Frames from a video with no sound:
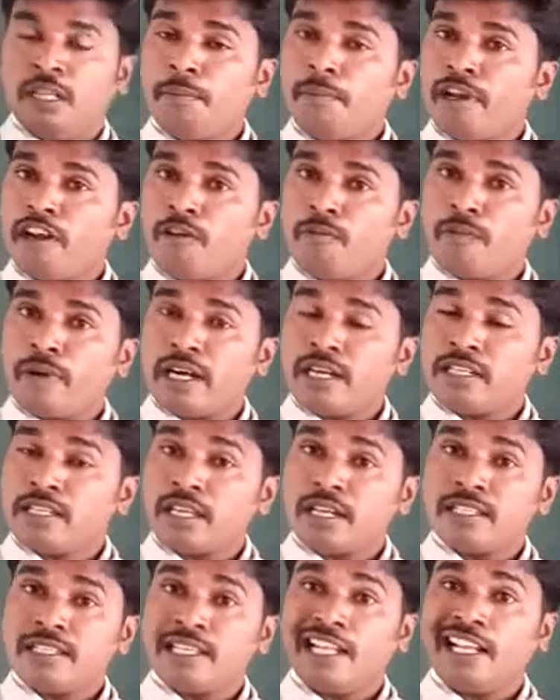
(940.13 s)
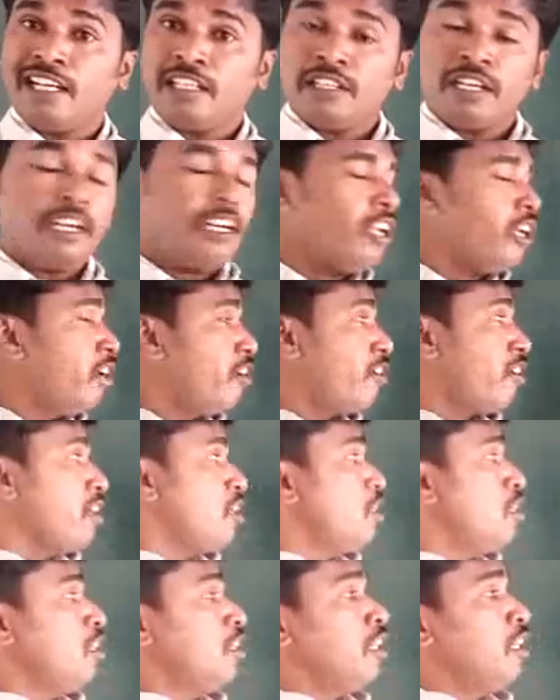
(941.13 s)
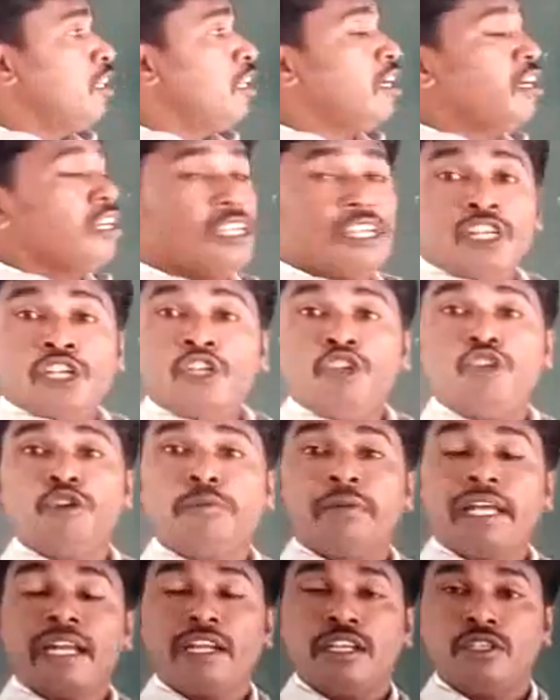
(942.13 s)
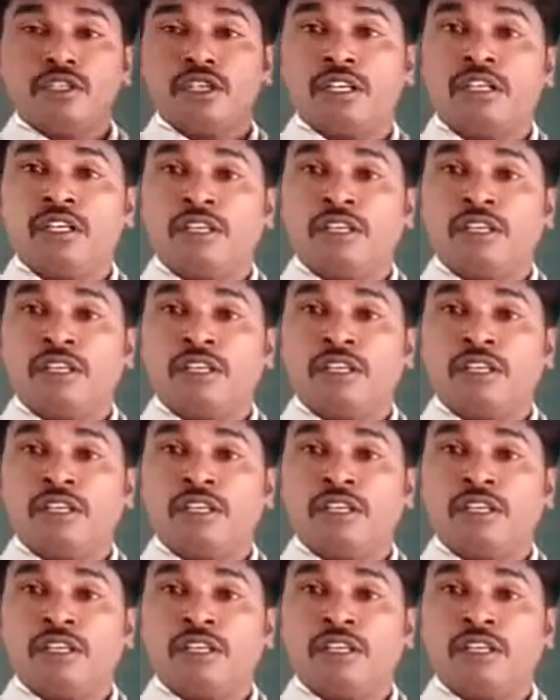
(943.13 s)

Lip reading: Number of parts are selected, write it in the numerator.